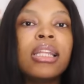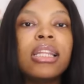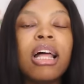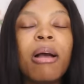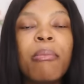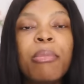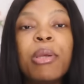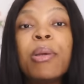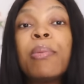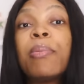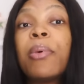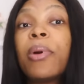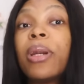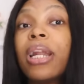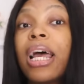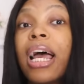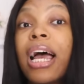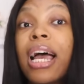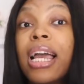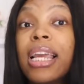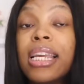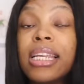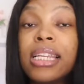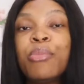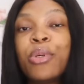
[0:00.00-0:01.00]
that Big
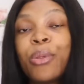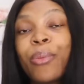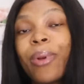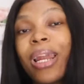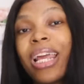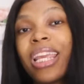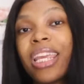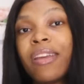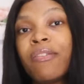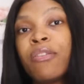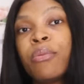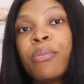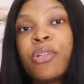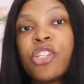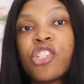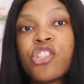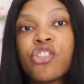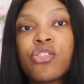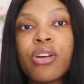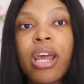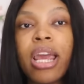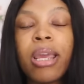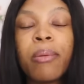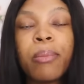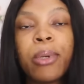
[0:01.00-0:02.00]
Brother Big Brother gave him a
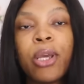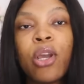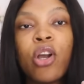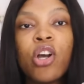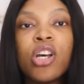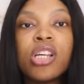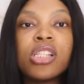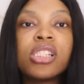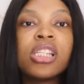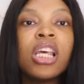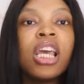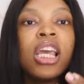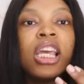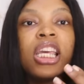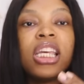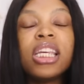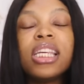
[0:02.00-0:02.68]
strike because